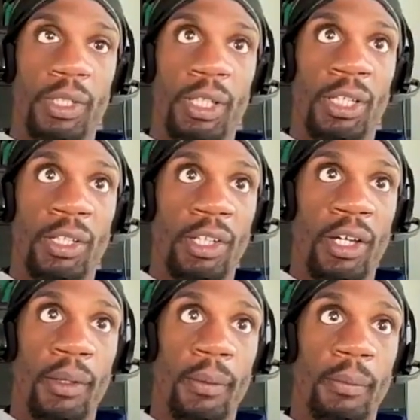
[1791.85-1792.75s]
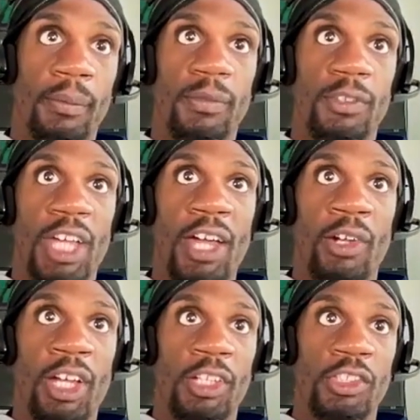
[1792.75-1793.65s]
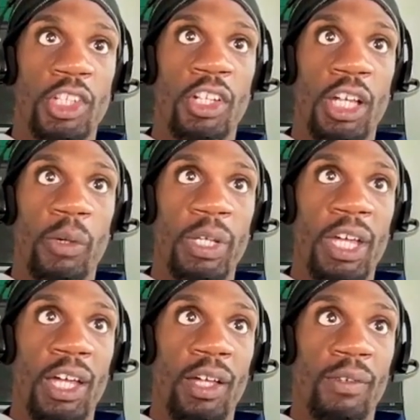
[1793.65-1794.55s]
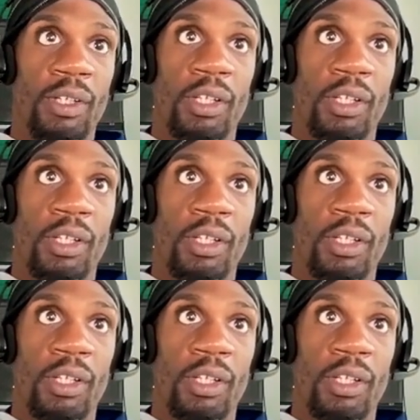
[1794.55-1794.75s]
And Saturday and Sunday we have